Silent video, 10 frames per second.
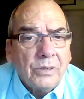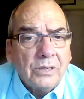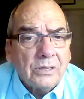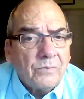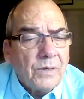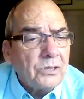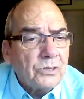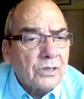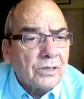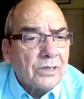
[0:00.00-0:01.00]
We just
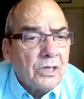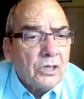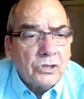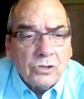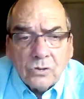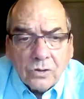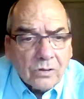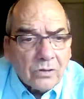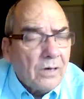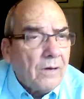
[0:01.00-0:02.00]
venture.
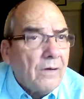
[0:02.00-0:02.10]
Sure,